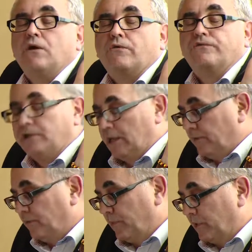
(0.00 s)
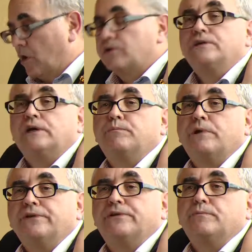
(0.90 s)
of the precautionary
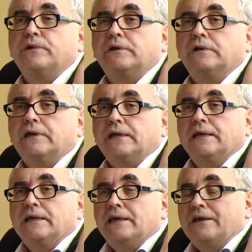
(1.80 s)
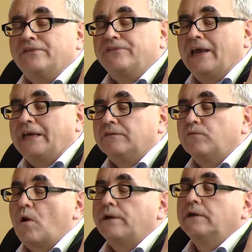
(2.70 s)
principle. The second one,